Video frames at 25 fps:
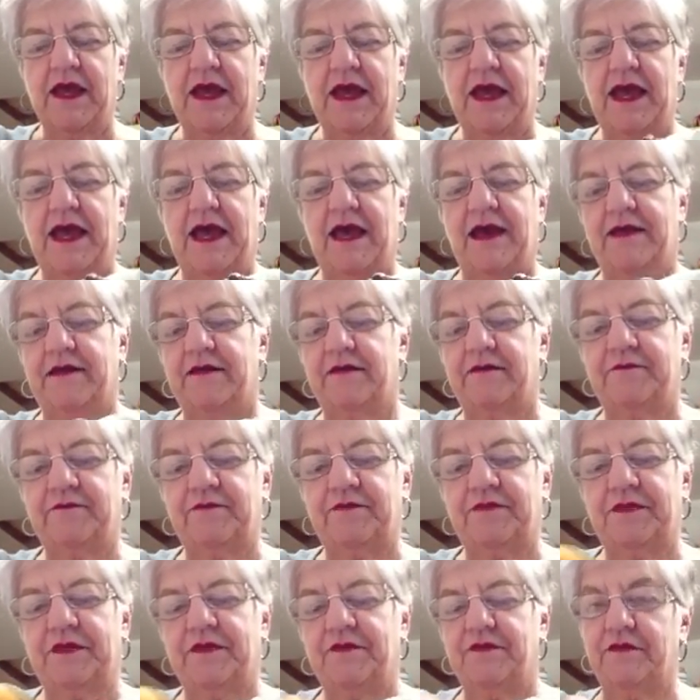And
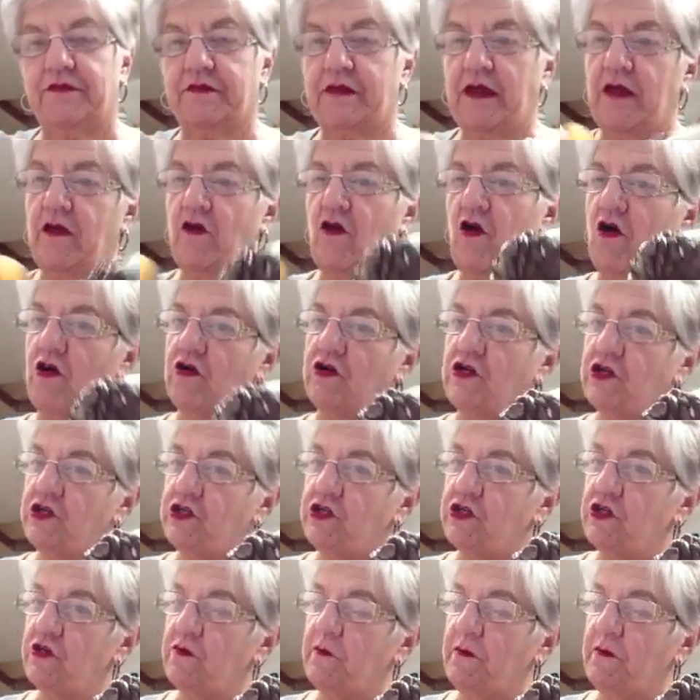this is kind of hard to do